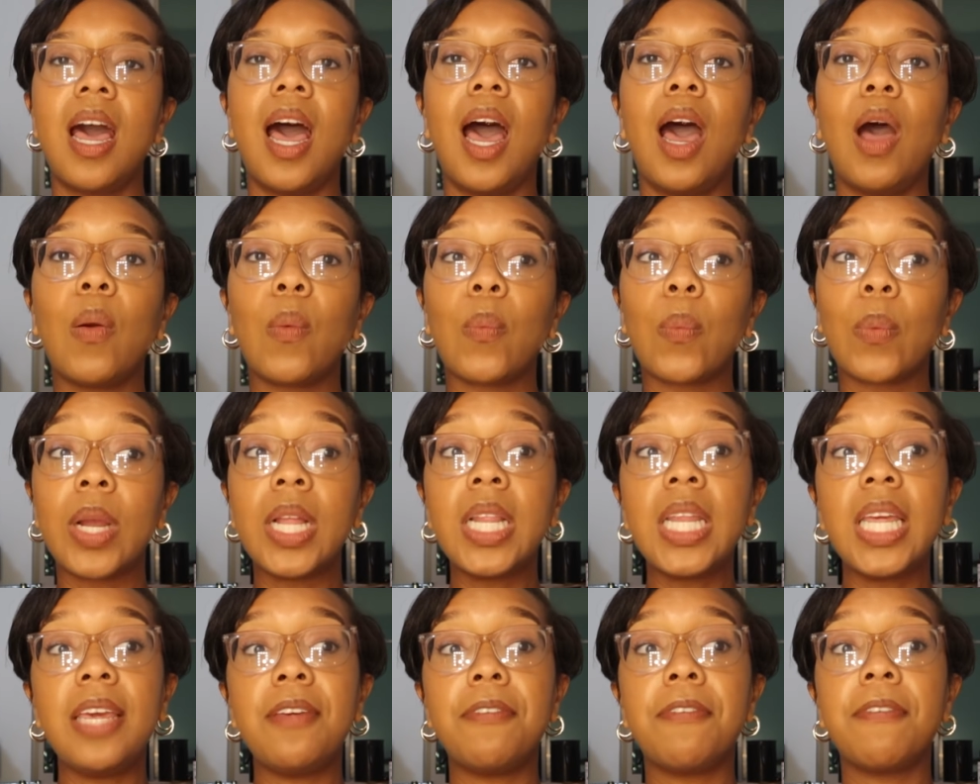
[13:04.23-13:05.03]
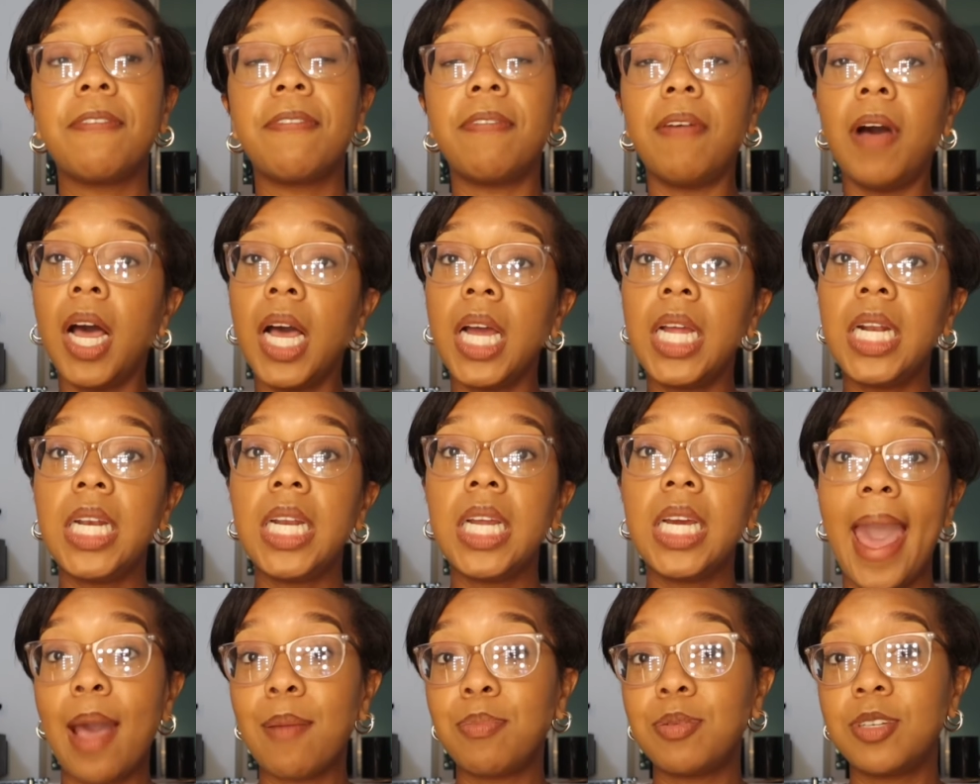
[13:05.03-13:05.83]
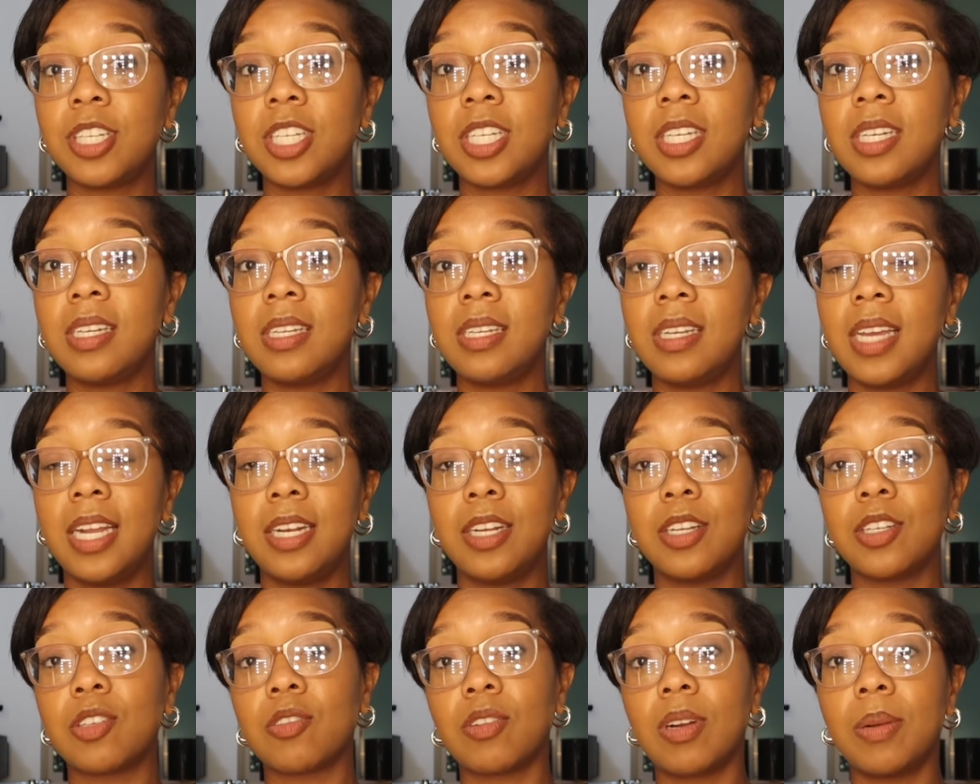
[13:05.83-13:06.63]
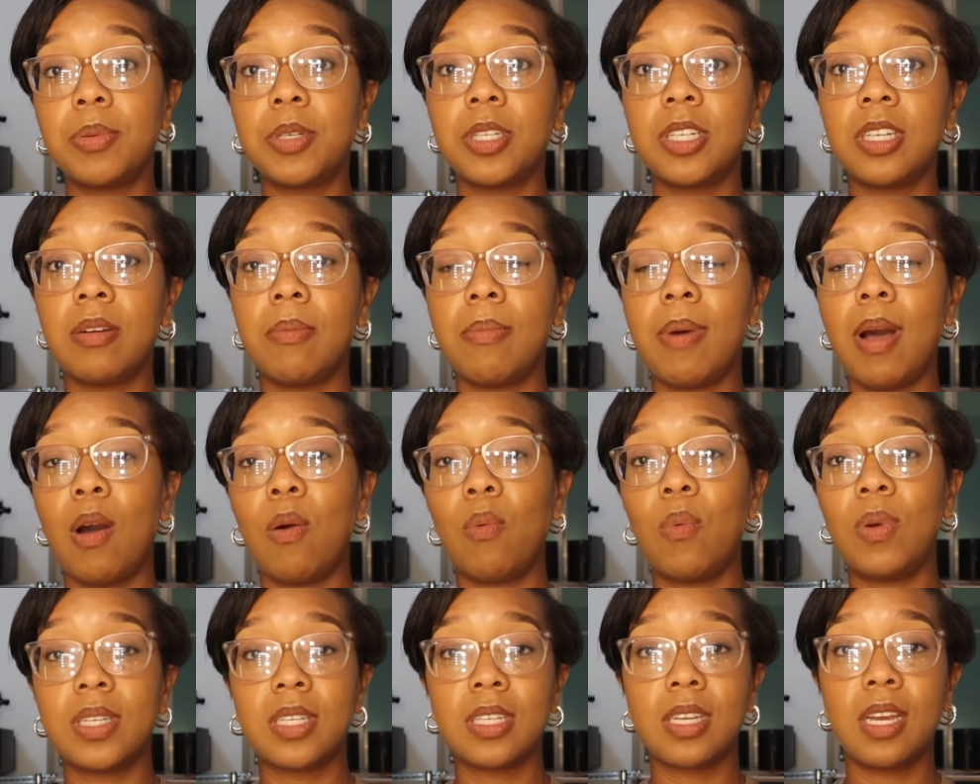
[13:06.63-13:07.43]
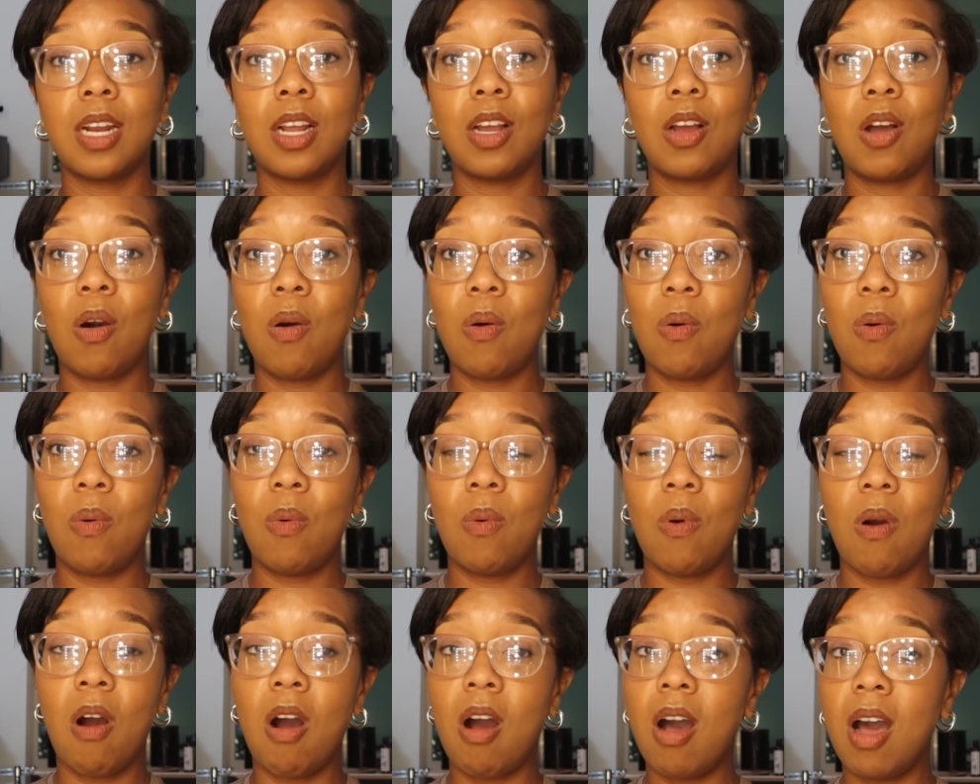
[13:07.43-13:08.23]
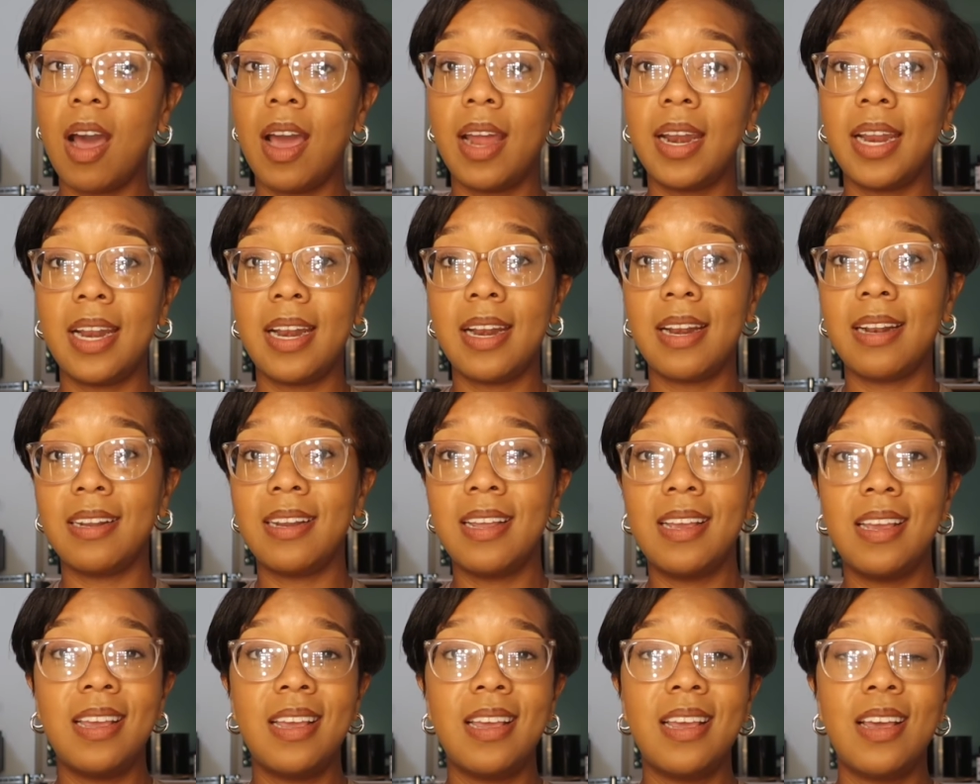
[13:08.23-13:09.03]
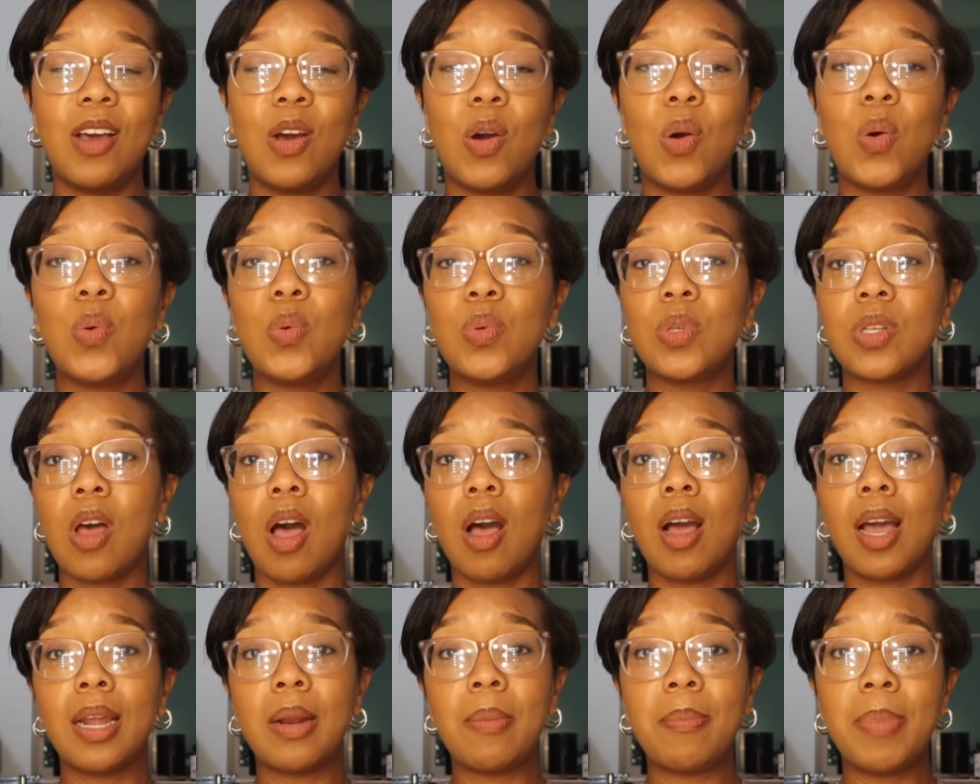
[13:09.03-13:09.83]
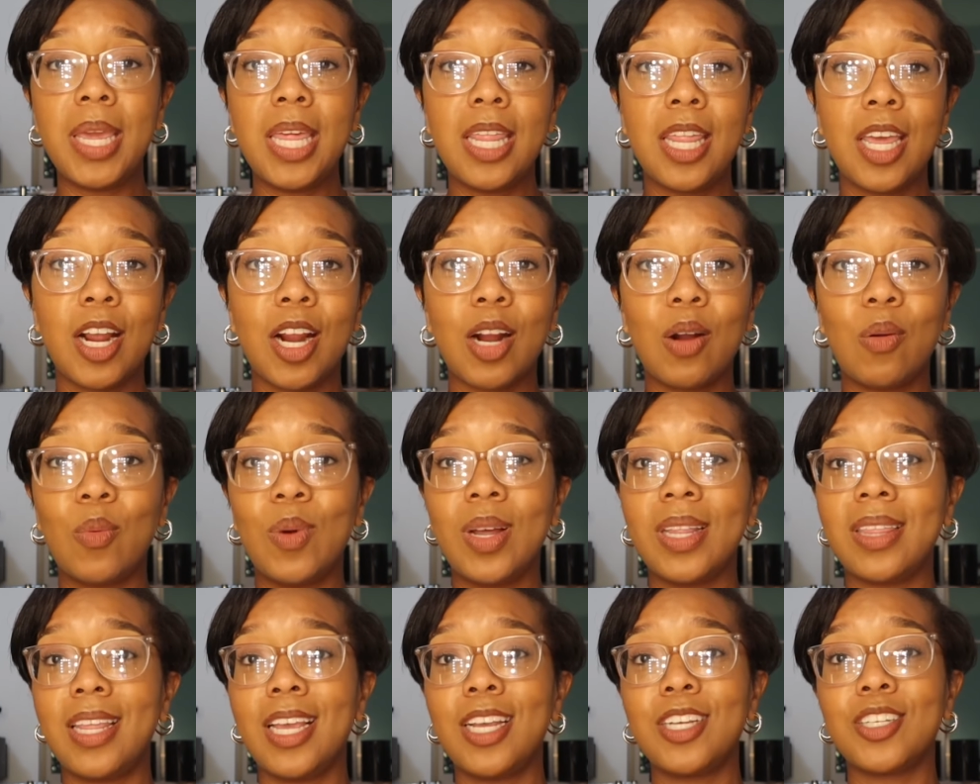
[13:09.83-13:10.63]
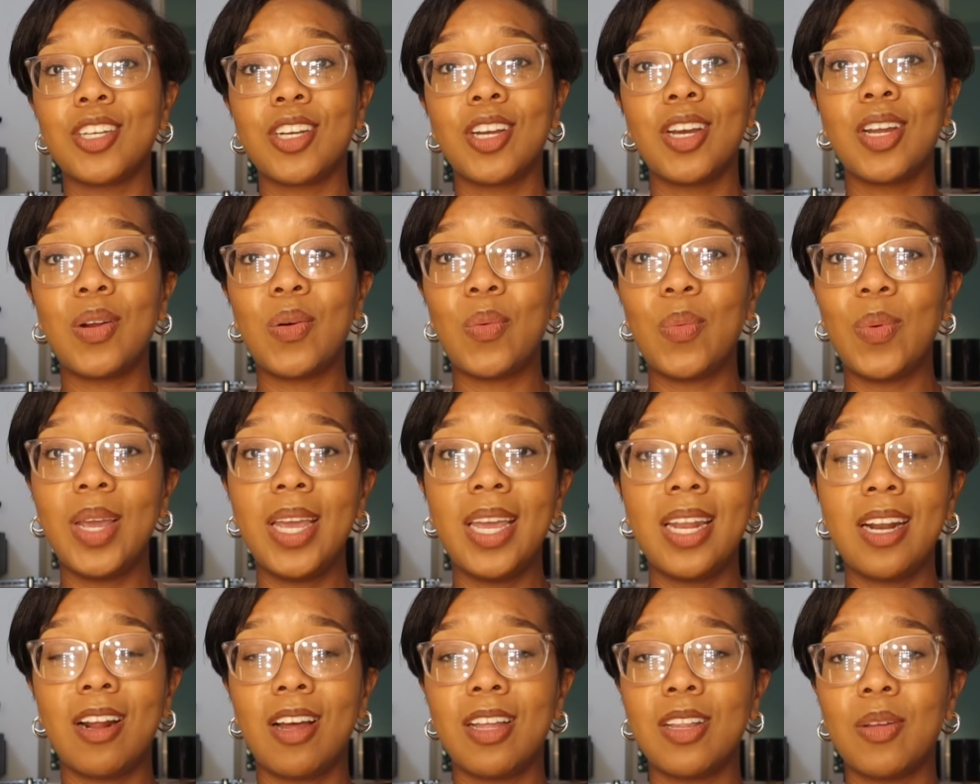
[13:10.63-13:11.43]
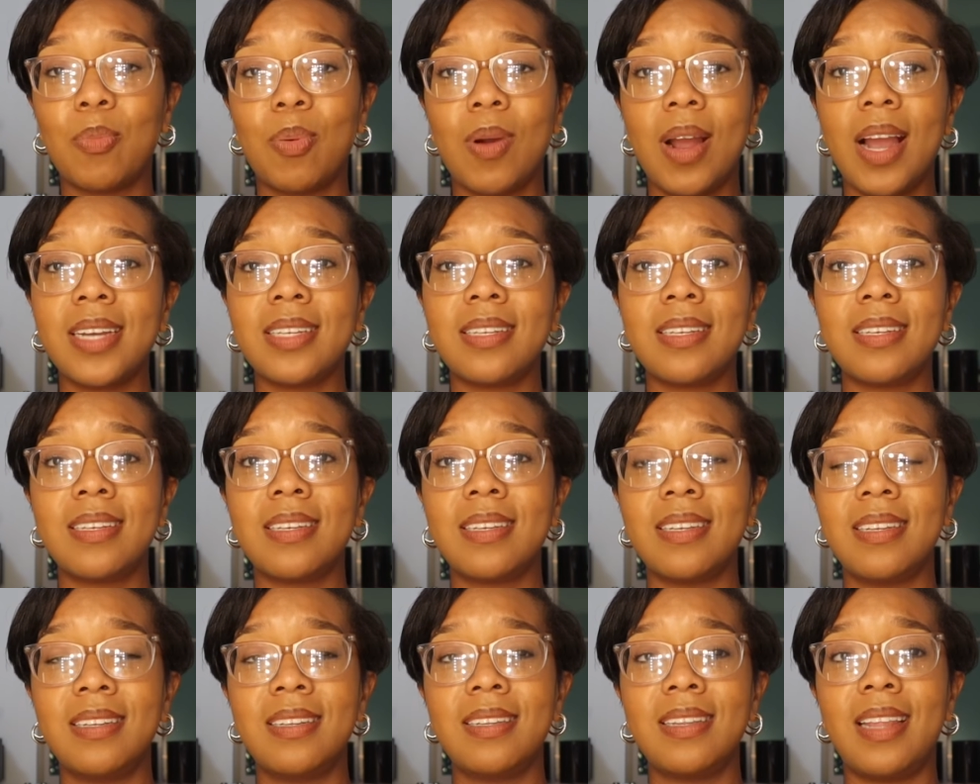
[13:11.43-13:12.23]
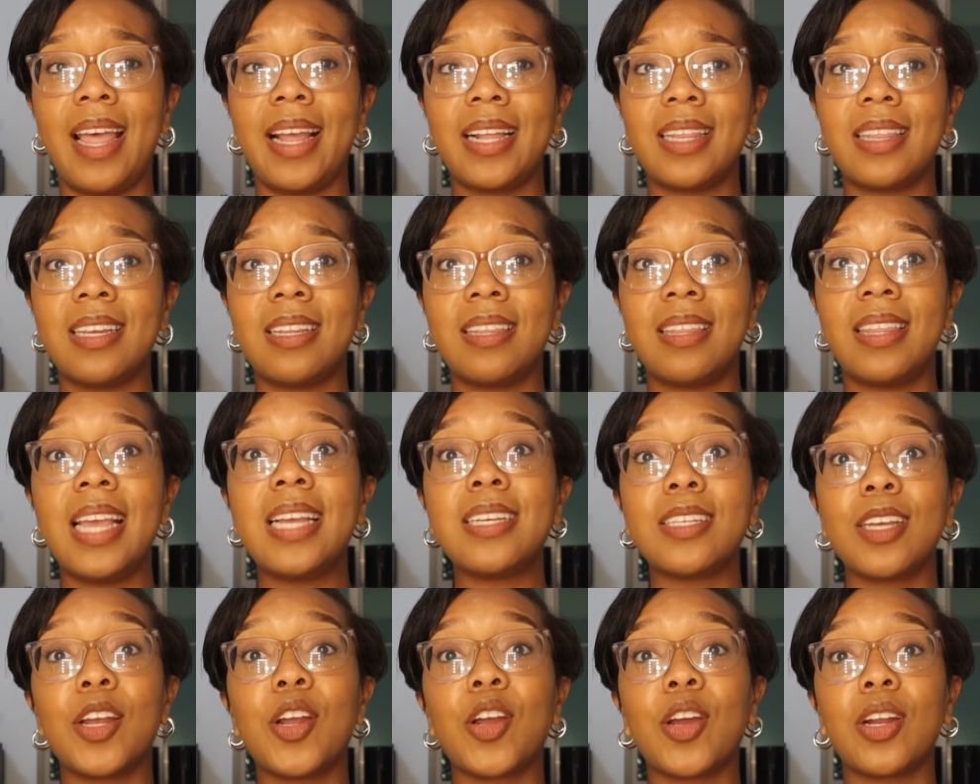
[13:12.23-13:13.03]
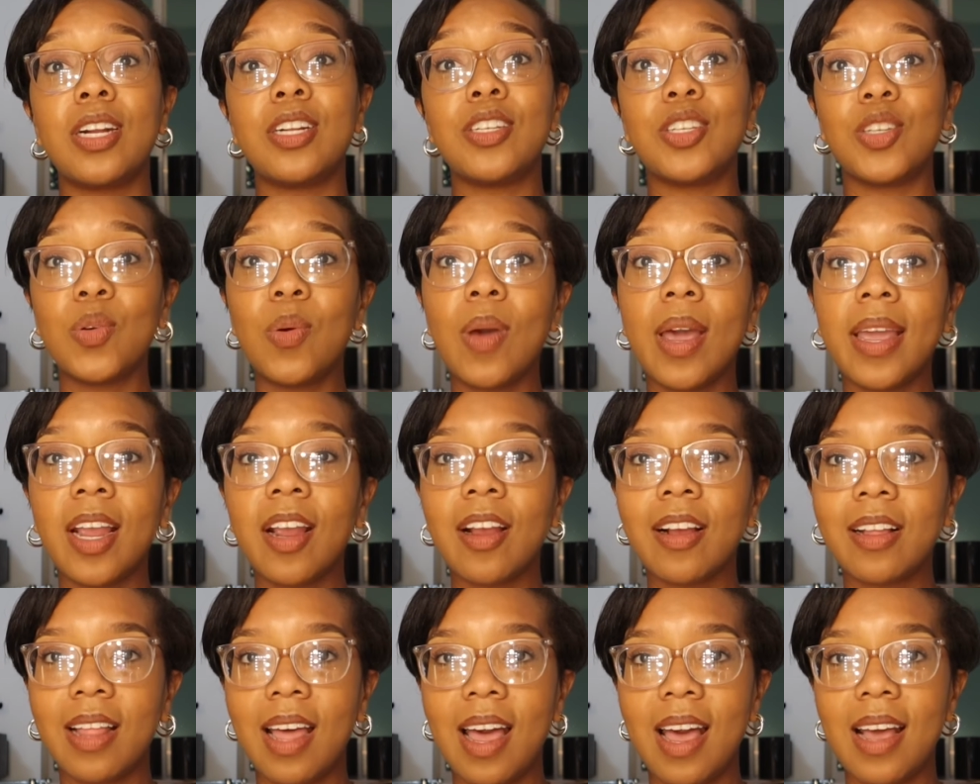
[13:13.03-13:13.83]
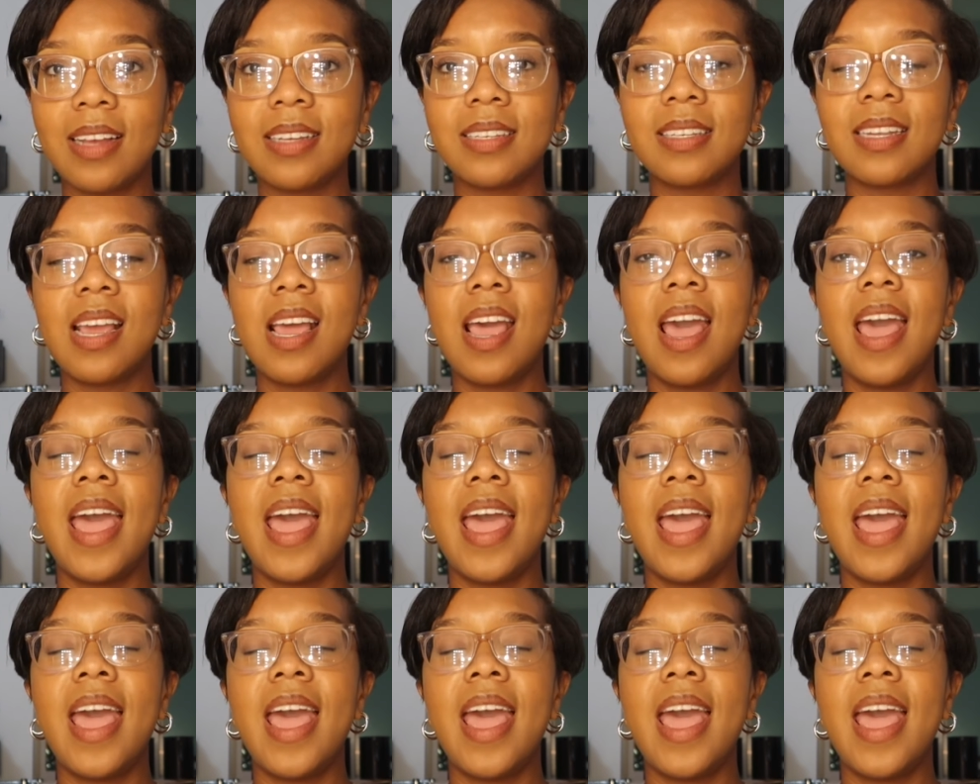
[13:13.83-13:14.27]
a really fun caption and description about what's gonna go on and who's all gonna be there and what things you're gonna win, all the prizes and like the things that you're gonna do at your class,